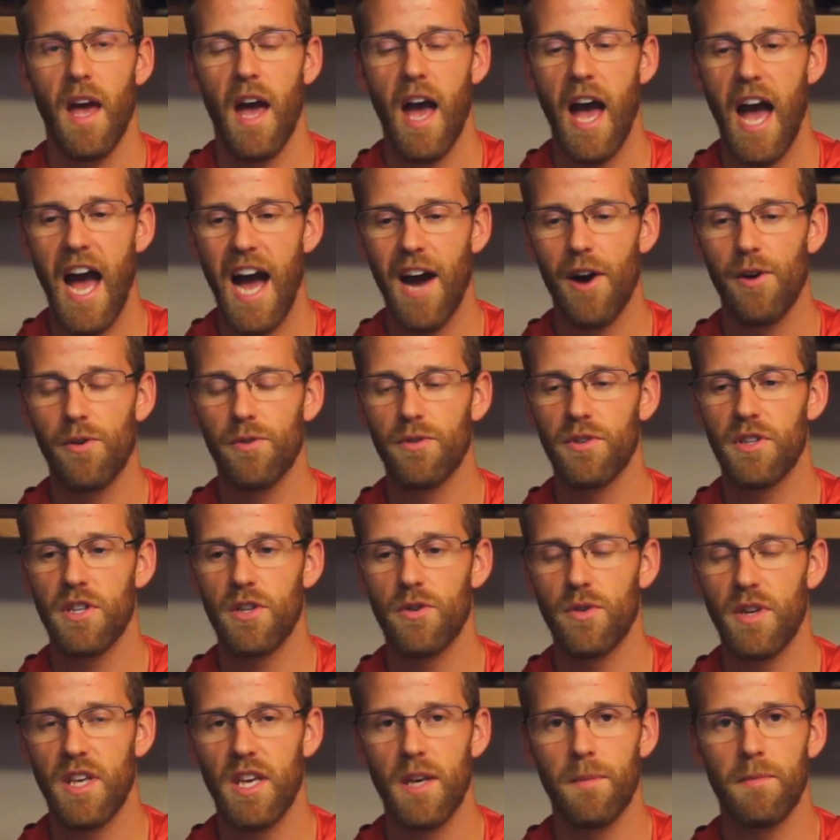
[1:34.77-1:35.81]
How do
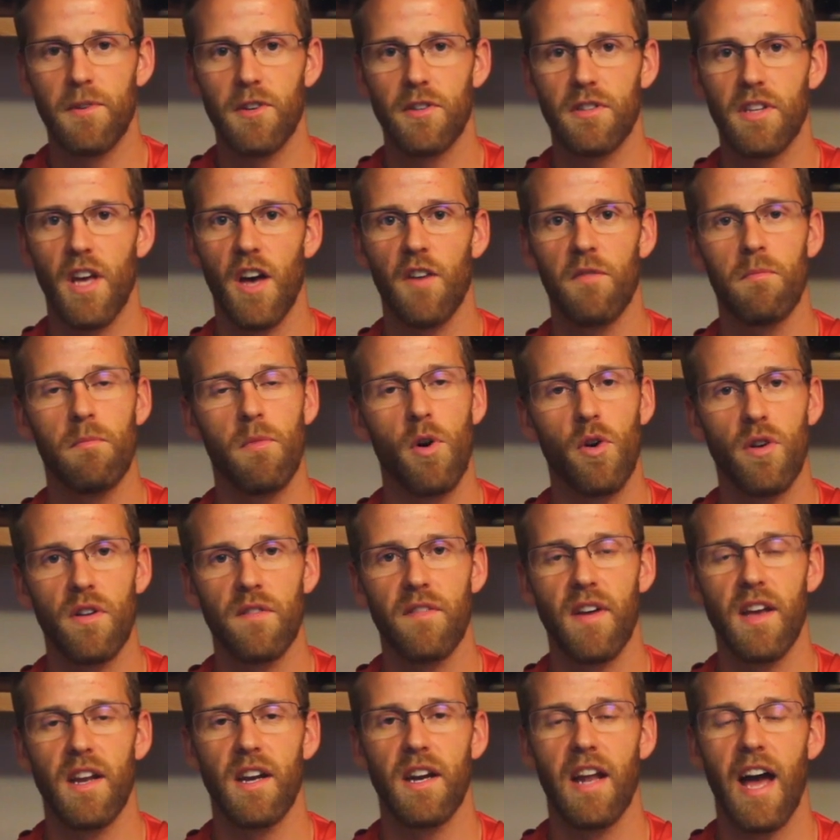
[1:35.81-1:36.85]
you keep yourself
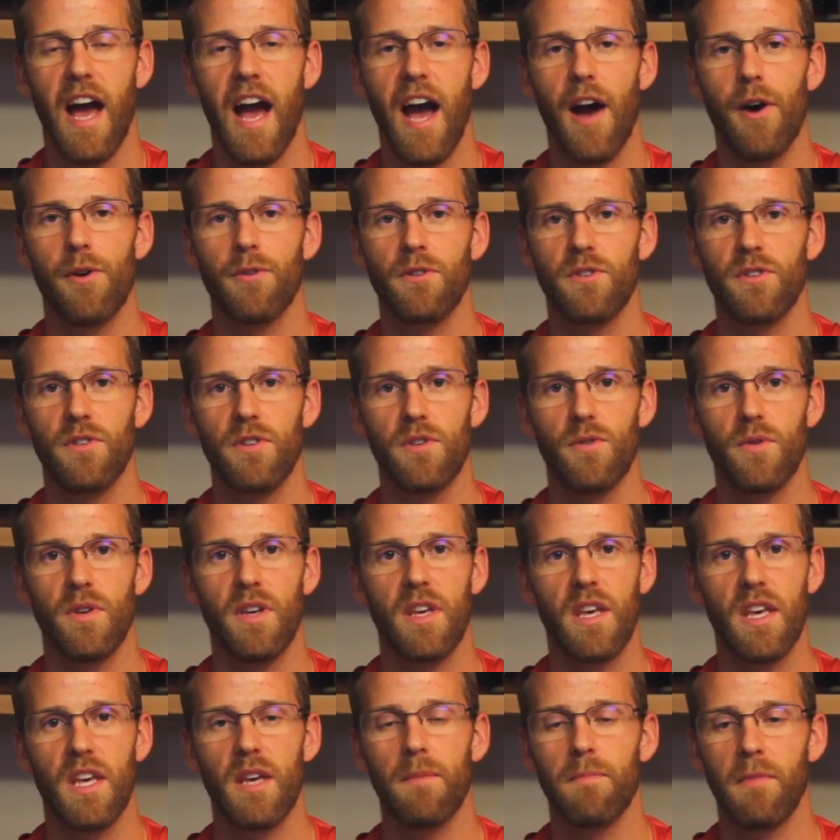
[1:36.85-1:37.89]
motivated? How do you
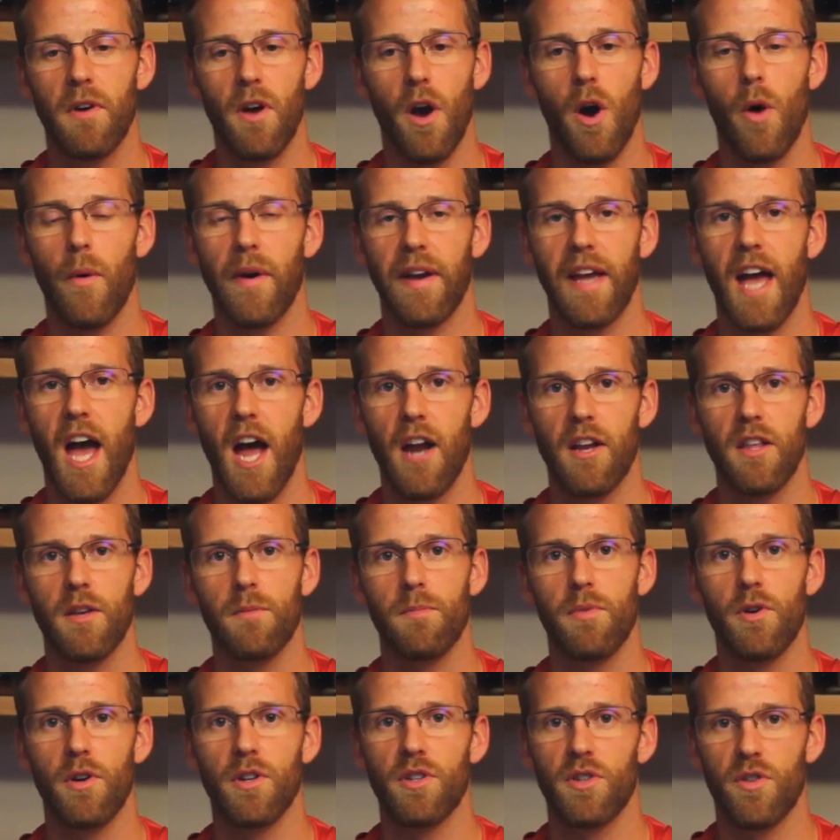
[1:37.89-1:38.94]
keep going? How do you
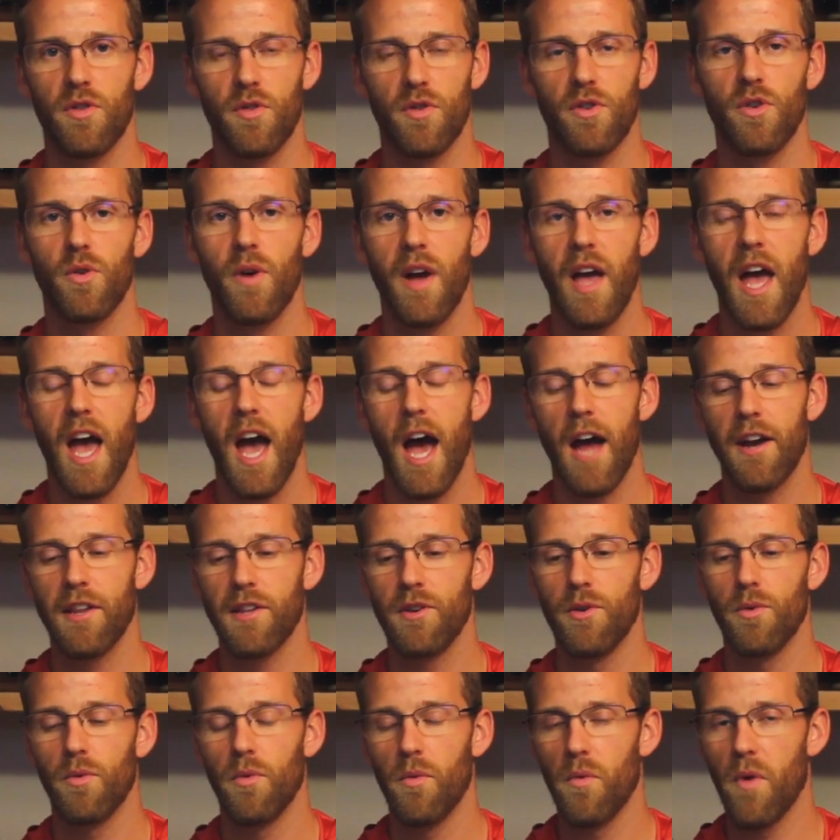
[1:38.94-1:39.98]
push through? How do
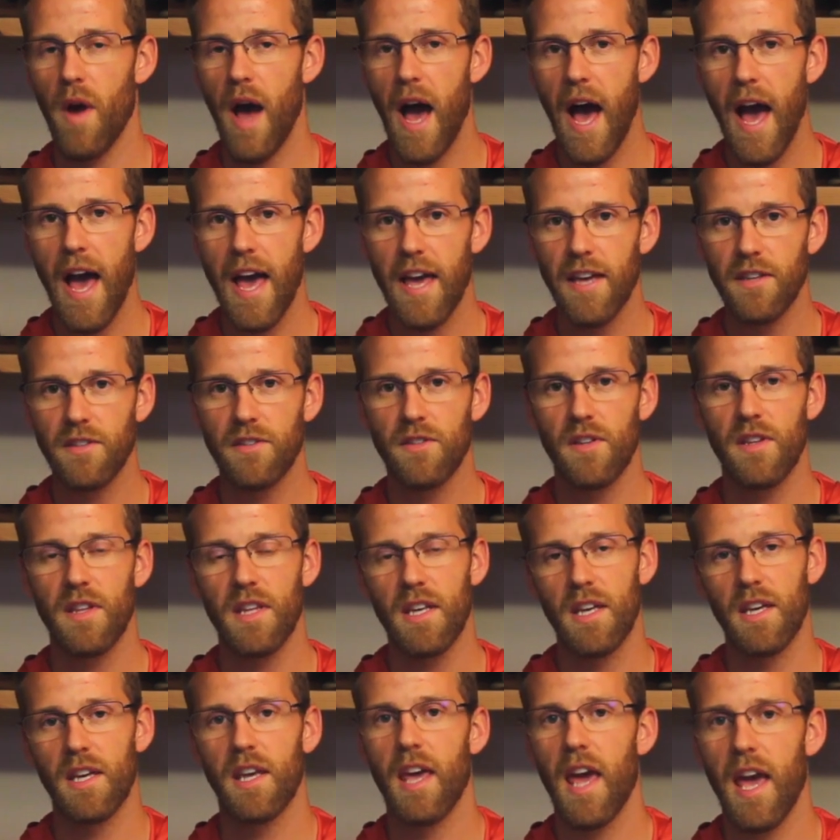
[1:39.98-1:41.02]
you rise to
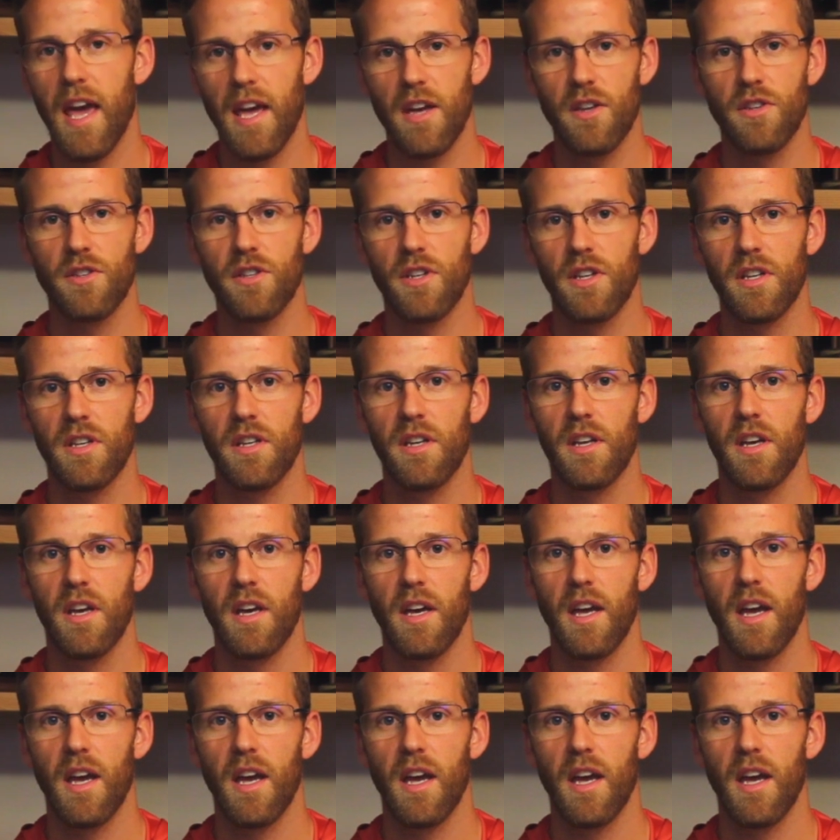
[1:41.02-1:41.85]
the occasion?